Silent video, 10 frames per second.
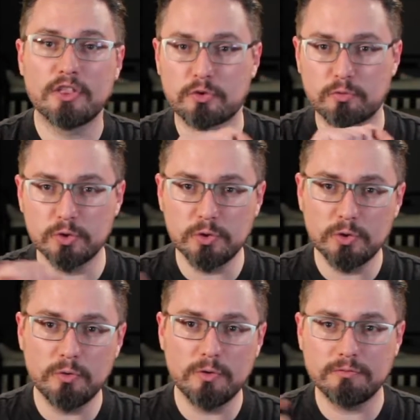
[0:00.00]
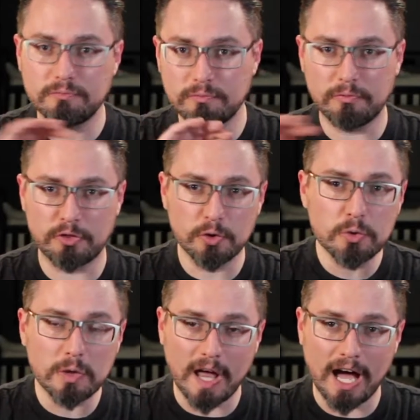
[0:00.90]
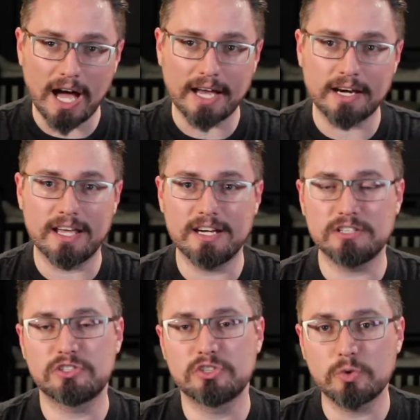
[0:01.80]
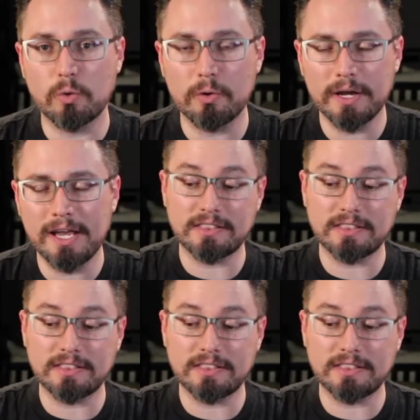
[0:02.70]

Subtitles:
through line in its story.